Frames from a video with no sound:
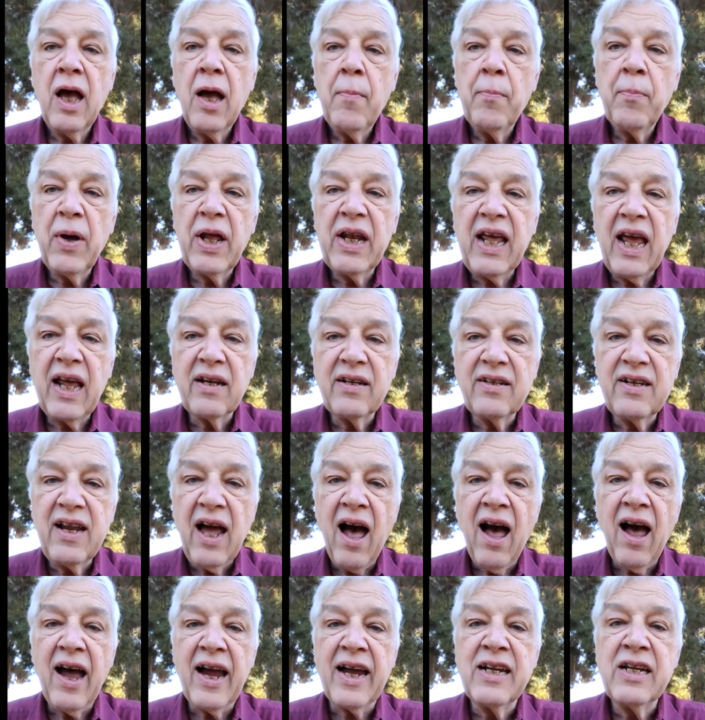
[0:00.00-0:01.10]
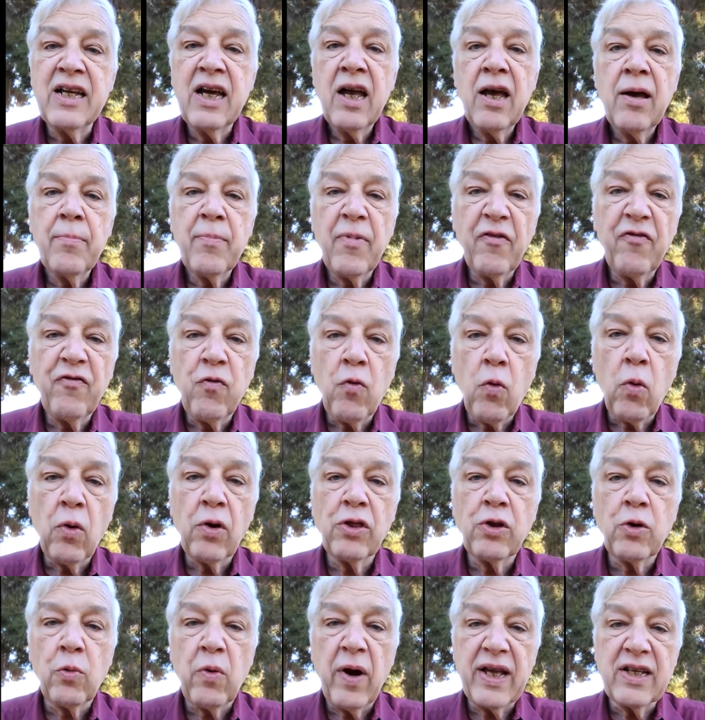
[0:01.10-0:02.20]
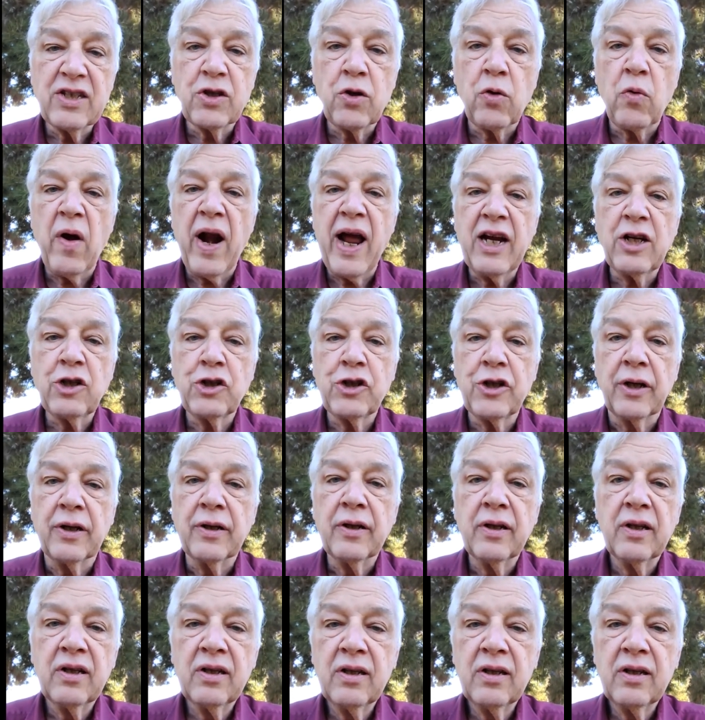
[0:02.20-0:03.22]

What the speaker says: but had died before the resurrection.